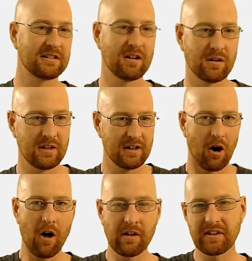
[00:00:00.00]
So
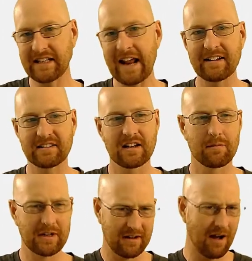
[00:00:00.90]
all of the data is
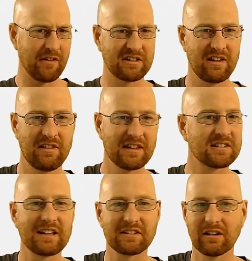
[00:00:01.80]
there, but obviously
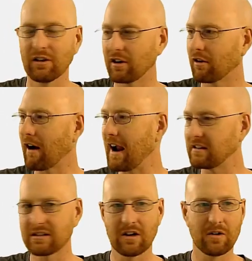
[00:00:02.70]
this doesn't look
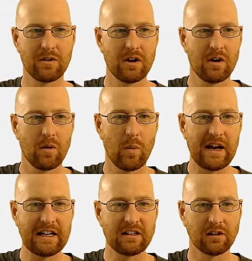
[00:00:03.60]
great. So
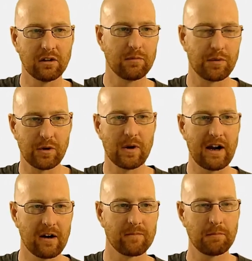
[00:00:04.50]
we need to loop through
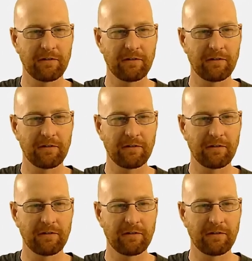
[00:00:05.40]
here.